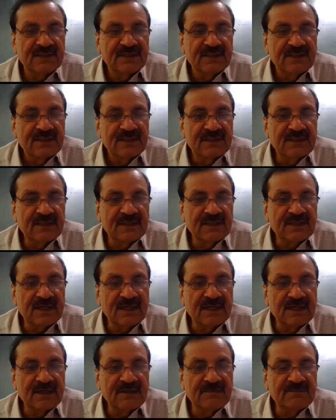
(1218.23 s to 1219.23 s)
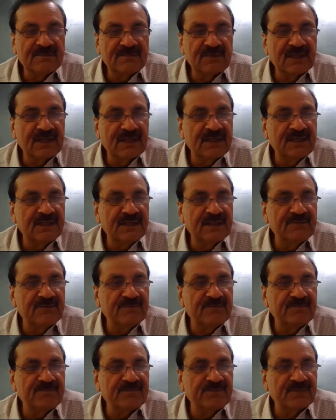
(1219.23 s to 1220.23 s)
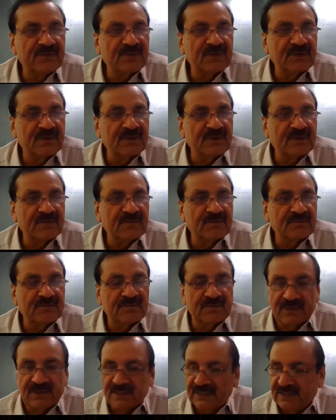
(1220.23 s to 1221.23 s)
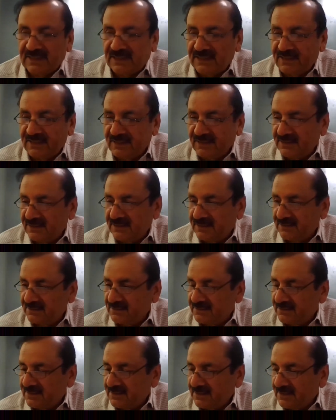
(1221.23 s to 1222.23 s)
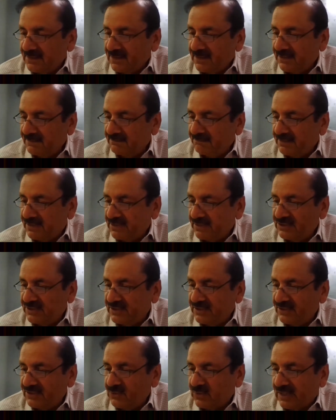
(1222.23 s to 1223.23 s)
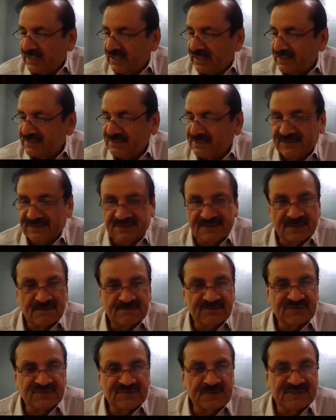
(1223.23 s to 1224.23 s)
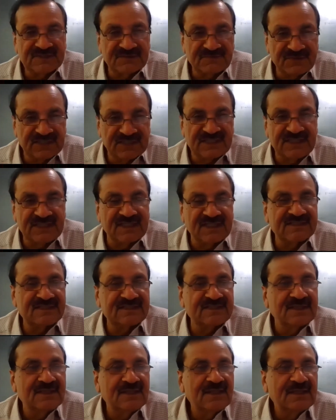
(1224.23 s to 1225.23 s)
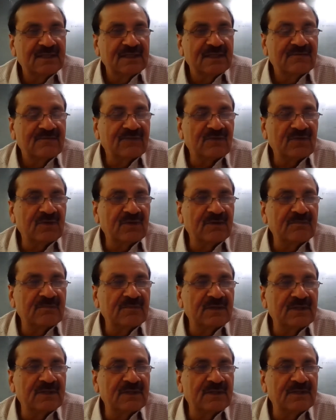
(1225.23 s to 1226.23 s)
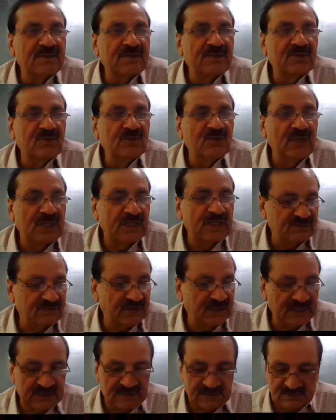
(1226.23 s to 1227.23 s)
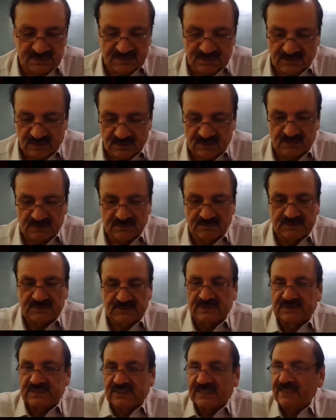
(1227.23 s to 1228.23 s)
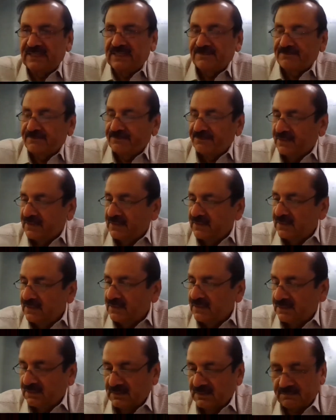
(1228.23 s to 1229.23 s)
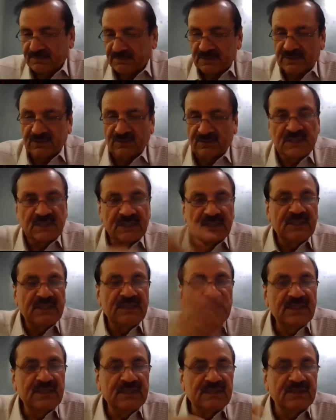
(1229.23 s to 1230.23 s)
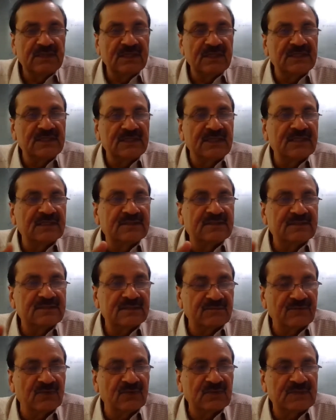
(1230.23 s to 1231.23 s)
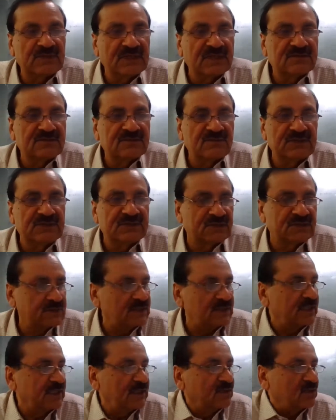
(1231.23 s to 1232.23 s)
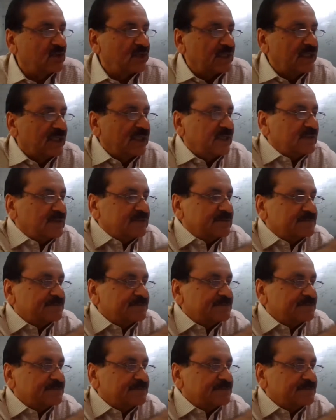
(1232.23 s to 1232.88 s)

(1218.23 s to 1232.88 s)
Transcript: that I am really getting impatient to ask some specific things from you as well as Mr. Jain. Particularly four things which I noted.